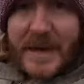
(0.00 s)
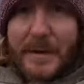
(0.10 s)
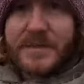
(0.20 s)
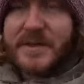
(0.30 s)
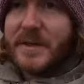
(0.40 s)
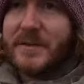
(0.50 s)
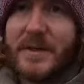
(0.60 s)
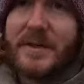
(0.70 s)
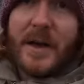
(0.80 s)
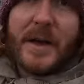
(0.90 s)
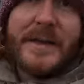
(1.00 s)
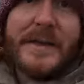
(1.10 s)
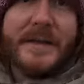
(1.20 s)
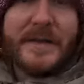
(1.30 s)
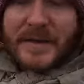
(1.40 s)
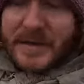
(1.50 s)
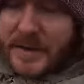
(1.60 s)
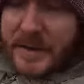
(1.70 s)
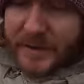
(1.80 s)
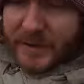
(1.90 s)
camps, you know, they're, they're not heated
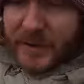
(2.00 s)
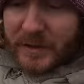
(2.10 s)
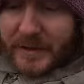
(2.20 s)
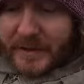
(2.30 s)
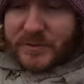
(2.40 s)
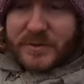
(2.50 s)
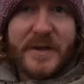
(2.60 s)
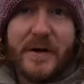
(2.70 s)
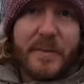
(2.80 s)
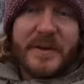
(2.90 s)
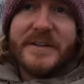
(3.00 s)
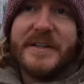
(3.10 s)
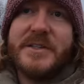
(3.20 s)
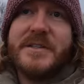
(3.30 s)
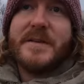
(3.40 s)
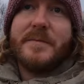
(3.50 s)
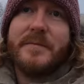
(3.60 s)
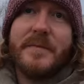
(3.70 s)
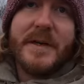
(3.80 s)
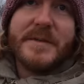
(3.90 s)
at all and just terrible conditions. And
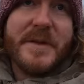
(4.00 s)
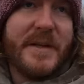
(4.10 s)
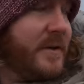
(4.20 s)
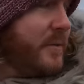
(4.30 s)
there's me and